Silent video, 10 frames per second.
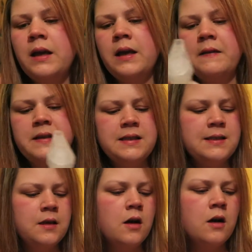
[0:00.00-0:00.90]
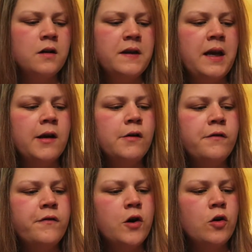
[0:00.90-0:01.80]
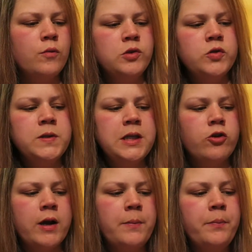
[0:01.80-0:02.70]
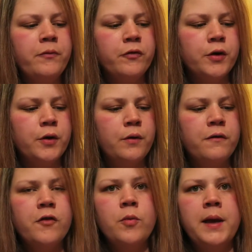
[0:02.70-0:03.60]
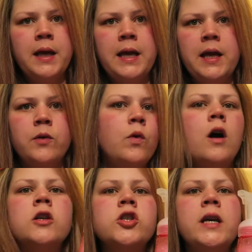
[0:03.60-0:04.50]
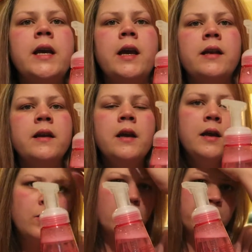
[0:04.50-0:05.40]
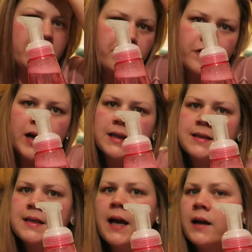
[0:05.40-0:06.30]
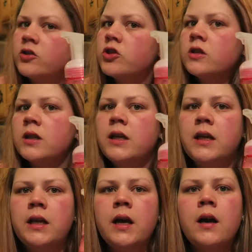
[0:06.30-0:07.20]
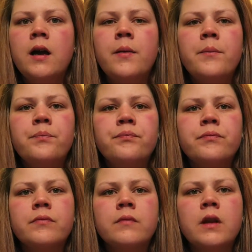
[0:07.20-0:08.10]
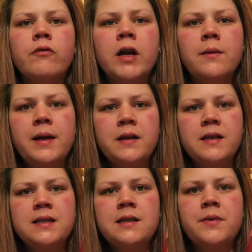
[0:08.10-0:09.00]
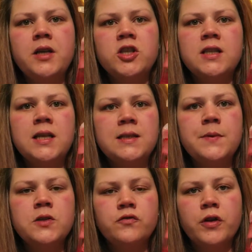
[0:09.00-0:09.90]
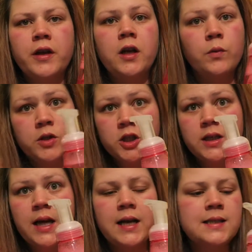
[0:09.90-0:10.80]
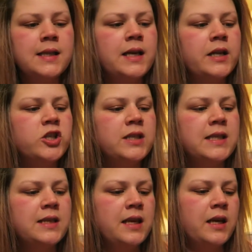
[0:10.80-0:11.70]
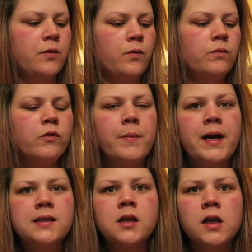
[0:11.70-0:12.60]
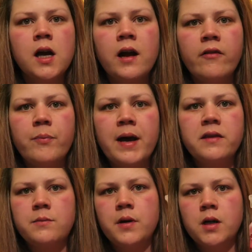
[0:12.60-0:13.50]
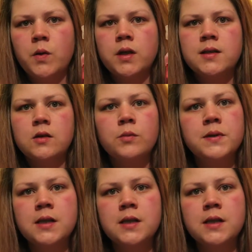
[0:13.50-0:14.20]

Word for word: And this is called Aero Foam Juicy Grapefruit Foaming Hand Wash. And one of my friends actually um, recommended this to me. She said it smells really good, which it does. And she said that it reminds her of Bath & Body Works soap.